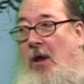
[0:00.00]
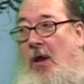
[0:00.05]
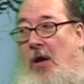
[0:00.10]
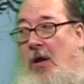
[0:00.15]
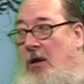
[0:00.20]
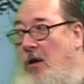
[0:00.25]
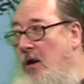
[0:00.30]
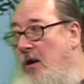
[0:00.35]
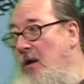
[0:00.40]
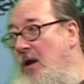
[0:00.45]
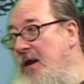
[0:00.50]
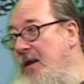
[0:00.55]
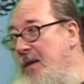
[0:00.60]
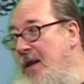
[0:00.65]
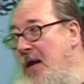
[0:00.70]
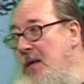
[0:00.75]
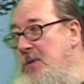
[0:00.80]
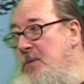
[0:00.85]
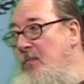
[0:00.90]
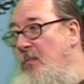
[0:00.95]
clearly
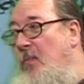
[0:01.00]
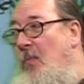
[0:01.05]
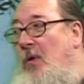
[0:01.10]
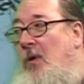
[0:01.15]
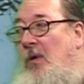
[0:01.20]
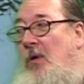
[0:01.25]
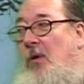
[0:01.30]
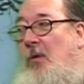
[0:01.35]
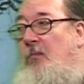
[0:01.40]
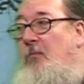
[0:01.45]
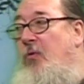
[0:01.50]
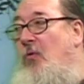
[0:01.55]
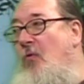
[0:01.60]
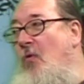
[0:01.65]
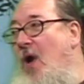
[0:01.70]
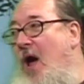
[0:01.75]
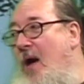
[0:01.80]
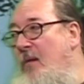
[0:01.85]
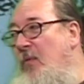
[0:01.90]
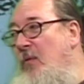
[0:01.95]
that's
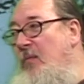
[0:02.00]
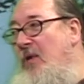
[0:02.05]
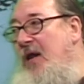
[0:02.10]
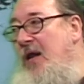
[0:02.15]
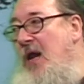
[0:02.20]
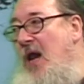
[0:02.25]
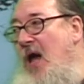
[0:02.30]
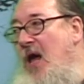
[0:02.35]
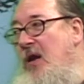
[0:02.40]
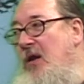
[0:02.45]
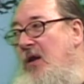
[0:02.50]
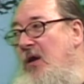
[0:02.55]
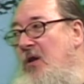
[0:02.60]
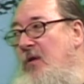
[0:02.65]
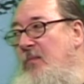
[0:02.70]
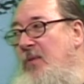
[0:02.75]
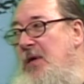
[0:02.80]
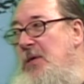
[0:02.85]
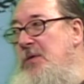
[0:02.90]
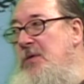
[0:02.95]
probably not going
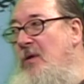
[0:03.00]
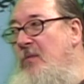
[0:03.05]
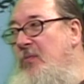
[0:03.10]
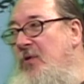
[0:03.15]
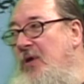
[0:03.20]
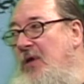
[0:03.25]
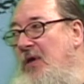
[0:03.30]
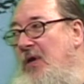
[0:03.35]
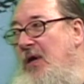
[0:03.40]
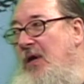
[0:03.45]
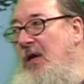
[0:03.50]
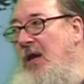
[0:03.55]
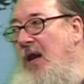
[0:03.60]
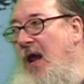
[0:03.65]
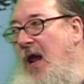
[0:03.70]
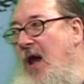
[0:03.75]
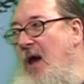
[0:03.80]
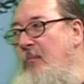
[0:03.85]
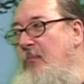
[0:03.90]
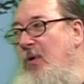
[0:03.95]
to be something that can
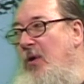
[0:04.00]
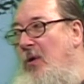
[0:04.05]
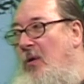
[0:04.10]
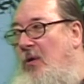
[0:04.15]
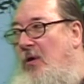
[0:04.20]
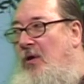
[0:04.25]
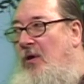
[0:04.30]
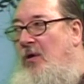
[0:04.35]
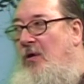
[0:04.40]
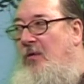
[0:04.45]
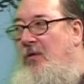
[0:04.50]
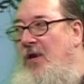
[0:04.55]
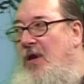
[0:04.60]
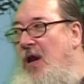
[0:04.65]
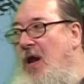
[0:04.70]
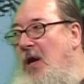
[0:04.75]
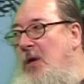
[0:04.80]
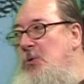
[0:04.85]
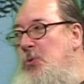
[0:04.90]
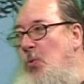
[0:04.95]
happen the
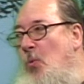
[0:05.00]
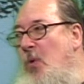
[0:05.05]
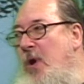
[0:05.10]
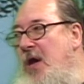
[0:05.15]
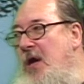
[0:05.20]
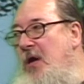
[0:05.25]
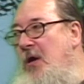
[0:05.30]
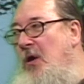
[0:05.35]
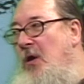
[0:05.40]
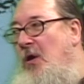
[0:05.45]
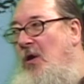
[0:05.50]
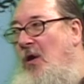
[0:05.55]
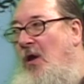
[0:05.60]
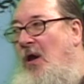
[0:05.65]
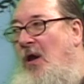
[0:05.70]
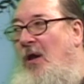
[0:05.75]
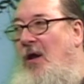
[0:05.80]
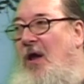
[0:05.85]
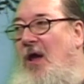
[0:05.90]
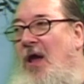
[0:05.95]
next week.
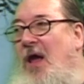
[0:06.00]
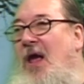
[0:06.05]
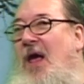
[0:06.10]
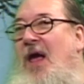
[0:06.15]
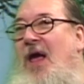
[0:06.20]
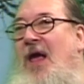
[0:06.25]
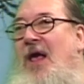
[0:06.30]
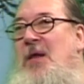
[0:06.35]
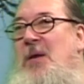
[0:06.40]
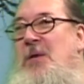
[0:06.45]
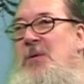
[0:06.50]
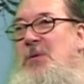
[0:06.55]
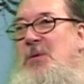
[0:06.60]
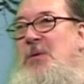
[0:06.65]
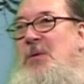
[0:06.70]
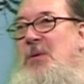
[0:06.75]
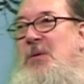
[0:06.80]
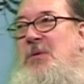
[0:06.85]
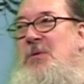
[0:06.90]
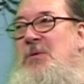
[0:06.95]
That's right.
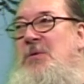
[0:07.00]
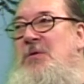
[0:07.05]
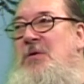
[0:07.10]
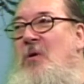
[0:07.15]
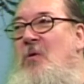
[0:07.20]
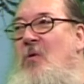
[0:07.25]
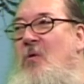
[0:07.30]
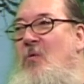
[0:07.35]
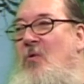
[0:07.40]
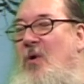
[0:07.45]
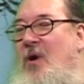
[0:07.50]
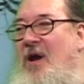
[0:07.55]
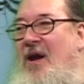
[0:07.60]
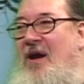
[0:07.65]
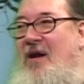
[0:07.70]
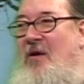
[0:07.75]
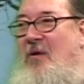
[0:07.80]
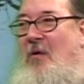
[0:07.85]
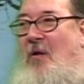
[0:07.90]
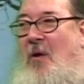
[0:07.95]
So
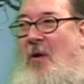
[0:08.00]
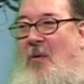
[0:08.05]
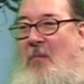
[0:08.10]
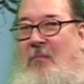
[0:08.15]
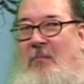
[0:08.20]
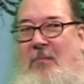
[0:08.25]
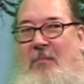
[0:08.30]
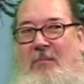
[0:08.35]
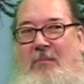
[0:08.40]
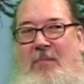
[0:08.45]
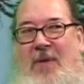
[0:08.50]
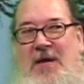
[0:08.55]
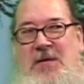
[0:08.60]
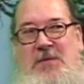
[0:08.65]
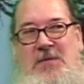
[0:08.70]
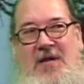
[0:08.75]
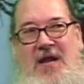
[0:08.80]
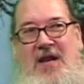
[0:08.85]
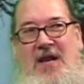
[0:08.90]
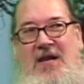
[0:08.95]
you know, by
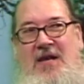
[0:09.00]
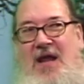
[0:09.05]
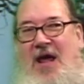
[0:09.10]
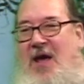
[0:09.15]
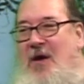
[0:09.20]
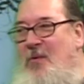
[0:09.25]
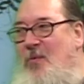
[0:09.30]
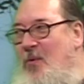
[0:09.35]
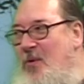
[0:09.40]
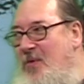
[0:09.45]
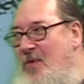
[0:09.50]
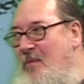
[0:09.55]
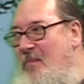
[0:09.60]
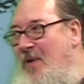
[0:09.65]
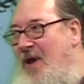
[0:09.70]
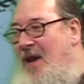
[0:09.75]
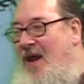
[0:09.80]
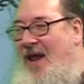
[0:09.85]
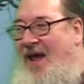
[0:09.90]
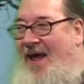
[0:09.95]
sitting down with them
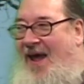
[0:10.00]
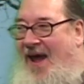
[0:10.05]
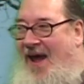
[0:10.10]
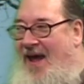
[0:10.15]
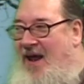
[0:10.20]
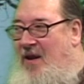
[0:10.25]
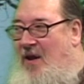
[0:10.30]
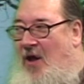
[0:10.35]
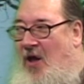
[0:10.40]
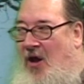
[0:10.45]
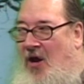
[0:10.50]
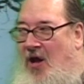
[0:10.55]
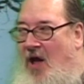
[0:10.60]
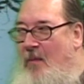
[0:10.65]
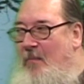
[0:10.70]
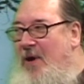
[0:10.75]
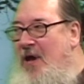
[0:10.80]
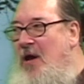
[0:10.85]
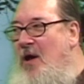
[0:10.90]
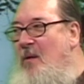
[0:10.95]
and, and
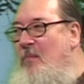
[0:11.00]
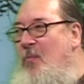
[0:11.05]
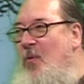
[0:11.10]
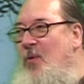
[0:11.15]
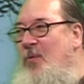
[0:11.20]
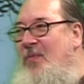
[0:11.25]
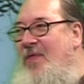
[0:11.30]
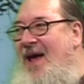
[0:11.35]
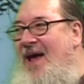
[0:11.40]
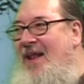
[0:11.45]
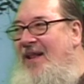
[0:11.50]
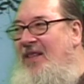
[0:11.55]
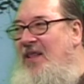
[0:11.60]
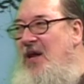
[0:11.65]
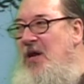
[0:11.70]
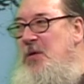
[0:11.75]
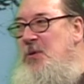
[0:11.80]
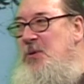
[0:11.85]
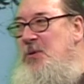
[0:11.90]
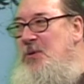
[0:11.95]
coming up with that
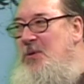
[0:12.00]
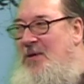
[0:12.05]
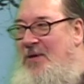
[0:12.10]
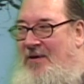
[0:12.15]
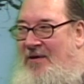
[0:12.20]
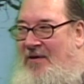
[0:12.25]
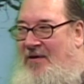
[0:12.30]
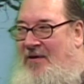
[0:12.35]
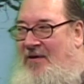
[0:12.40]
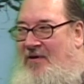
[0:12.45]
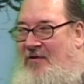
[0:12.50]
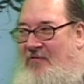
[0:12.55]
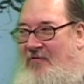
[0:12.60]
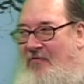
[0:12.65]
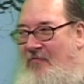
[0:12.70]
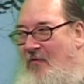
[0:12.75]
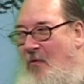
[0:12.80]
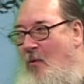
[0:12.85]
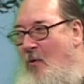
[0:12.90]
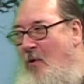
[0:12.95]
list
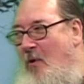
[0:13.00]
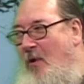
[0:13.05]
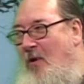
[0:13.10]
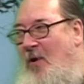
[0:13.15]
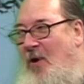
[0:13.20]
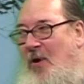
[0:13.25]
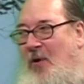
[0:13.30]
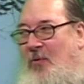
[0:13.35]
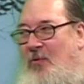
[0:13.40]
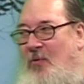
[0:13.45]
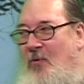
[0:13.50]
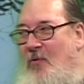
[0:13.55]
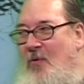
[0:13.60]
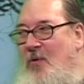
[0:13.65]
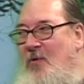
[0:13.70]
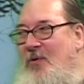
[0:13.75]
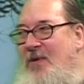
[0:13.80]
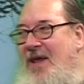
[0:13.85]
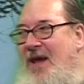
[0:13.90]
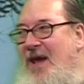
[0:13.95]
for the
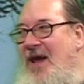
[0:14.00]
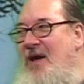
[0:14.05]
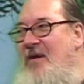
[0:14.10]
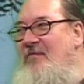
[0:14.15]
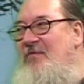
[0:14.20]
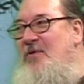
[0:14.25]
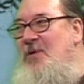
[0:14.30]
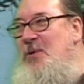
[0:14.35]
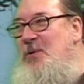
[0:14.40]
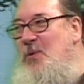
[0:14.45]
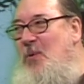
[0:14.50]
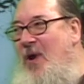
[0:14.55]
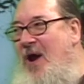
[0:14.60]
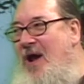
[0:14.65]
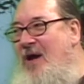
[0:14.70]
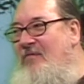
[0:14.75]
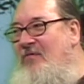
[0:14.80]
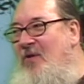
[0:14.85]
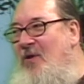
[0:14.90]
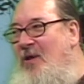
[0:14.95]
road they have to
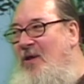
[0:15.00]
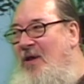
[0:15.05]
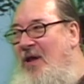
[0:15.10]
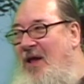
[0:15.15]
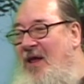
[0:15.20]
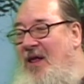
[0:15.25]
travel